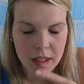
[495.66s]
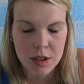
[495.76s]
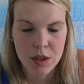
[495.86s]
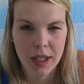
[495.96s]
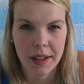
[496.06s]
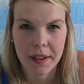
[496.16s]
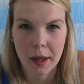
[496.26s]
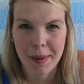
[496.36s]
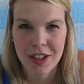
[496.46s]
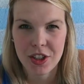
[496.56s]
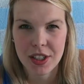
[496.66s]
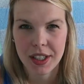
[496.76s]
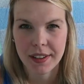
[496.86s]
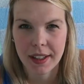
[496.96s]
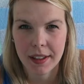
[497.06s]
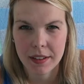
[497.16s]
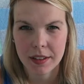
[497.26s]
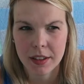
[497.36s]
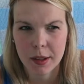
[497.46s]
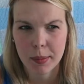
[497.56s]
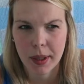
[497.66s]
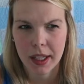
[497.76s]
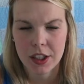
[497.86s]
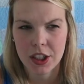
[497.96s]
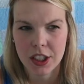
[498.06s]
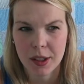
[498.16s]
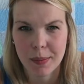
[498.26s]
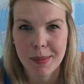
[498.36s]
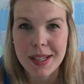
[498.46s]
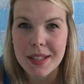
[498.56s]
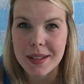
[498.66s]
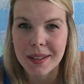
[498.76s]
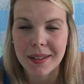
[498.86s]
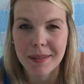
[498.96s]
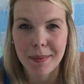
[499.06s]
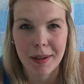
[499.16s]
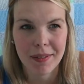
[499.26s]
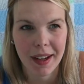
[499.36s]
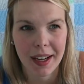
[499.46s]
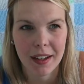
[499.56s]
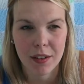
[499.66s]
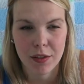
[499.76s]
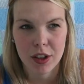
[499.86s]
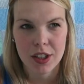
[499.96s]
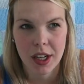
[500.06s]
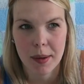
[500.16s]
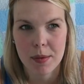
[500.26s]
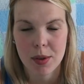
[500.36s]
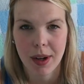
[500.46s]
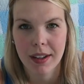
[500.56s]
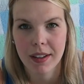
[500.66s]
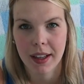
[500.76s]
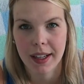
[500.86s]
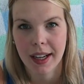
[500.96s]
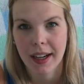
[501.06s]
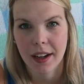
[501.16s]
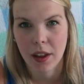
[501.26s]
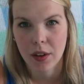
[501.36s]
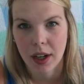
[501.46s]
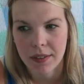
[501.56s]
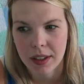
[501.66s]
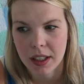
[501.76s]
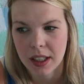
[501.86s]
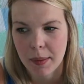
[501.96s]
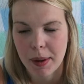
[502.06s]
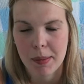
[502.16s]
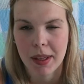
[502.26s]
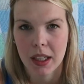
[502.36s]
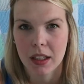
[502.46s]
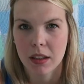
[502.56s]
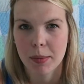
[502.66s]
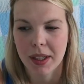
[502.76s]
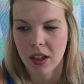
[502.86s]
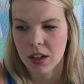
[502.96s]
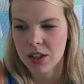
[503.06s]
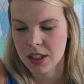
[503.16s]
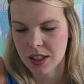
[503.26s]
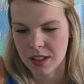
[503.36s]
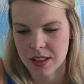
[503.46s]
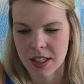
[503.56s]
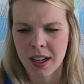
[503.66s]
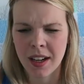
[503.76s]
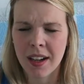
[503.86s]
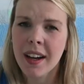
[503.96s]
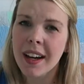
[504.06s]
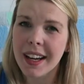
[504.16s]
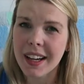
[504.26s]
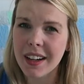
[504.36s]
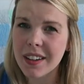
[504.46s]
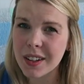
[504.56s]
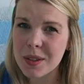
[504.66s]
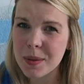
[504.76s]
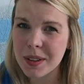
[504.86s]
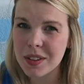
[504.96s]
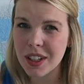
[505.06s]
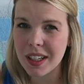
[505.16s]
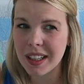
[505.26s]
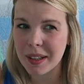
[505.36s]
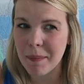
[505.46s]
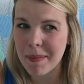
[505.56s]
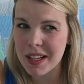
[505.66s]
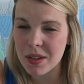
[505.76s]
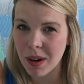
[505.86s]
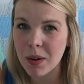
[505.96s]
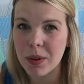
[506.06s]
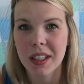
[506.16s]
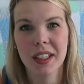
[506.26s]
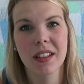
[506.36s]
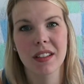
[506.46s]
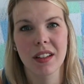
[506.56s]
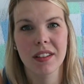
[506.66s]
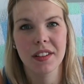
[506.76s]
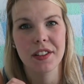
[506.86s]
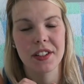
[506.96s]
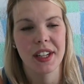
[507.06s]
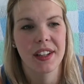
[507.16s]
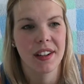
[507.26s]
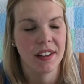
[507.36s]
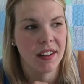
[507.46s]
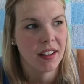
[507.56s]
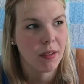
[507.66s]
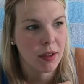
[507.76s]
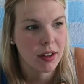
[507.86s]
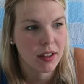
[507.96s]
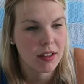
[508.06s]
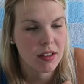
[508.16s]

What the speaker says: So yeah, I think I mentioned it in that little clip that she missed my vein the first time, so I had to like get another IV, and that made me like a little bit nauseous because it kind of hurts when they're trying to like mess around with a needle under your skin and everything.